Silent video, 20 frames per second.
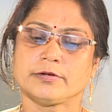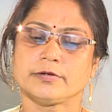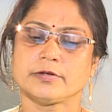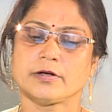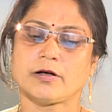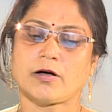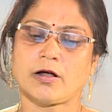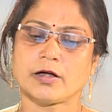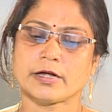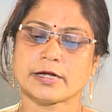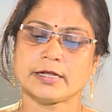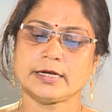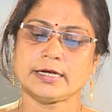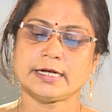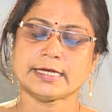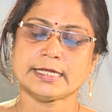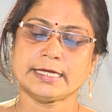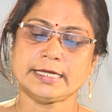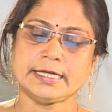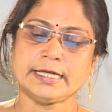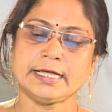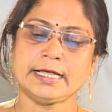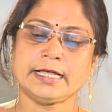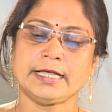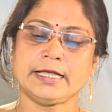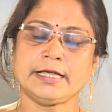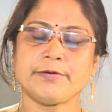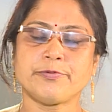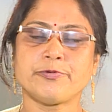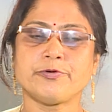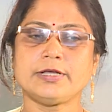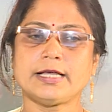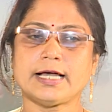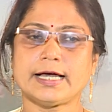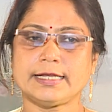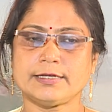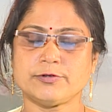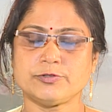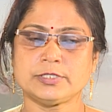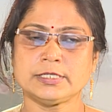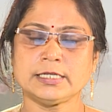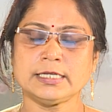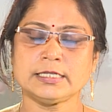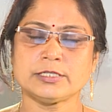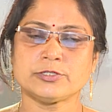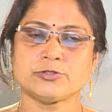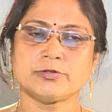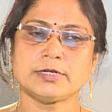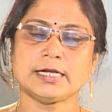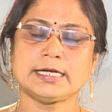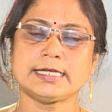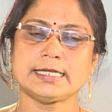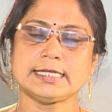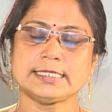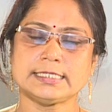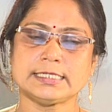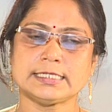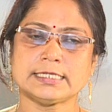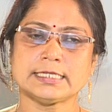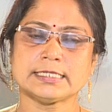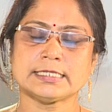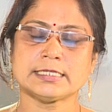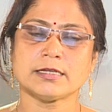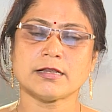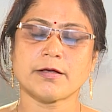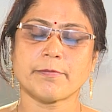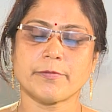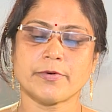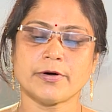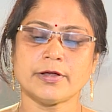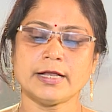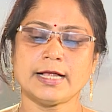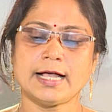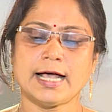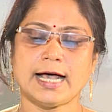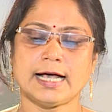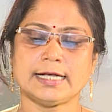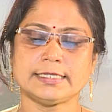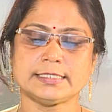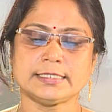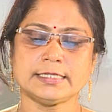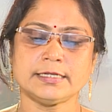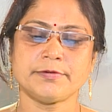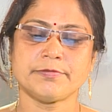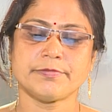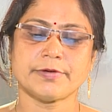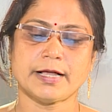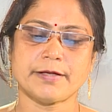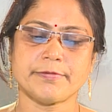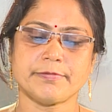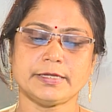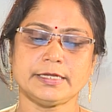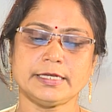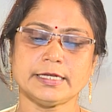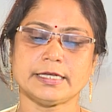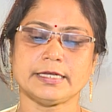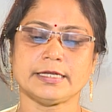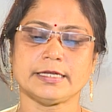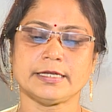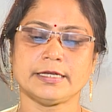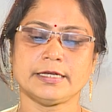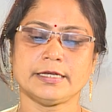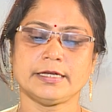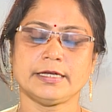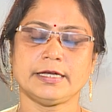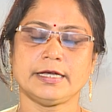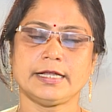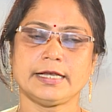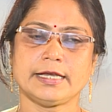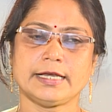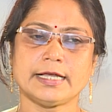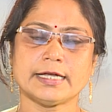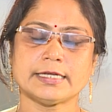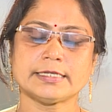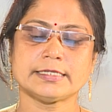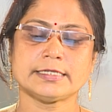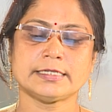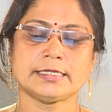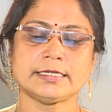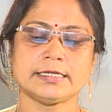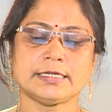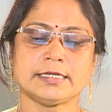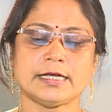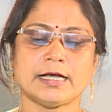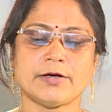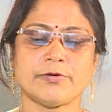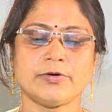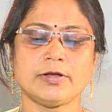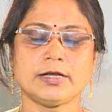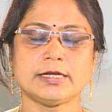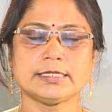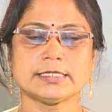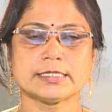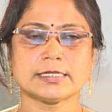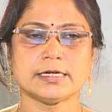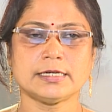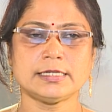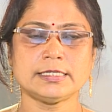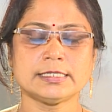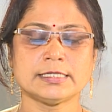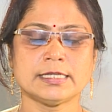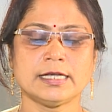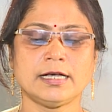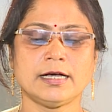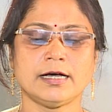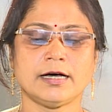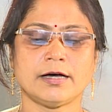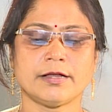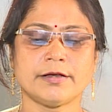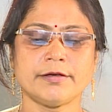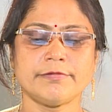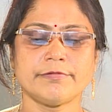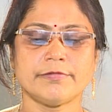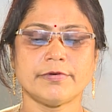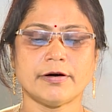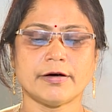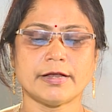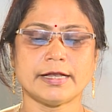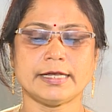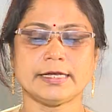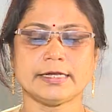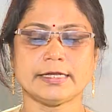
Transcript: alternate key if we are using student registration number as a primary key. Next, we will discuss on foreign